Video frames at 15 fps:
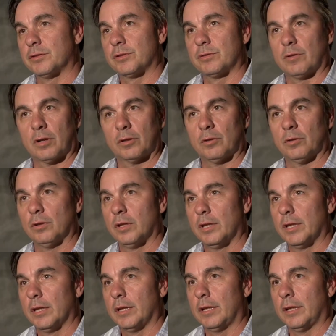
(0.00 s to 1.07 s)
struggle
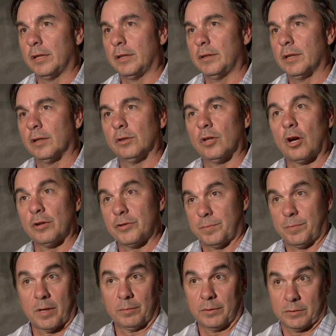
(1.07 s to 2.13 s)
in a
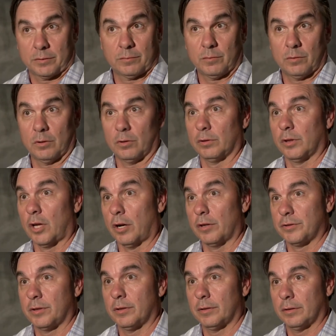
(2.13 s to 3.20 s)
large public school or
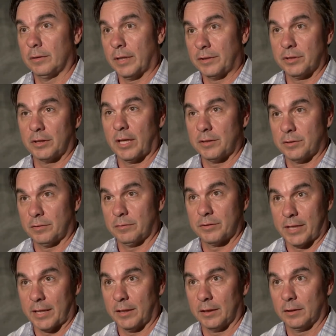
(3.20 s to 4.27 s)
large educational
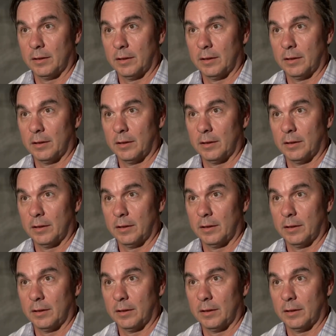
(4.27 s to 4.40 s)
setting.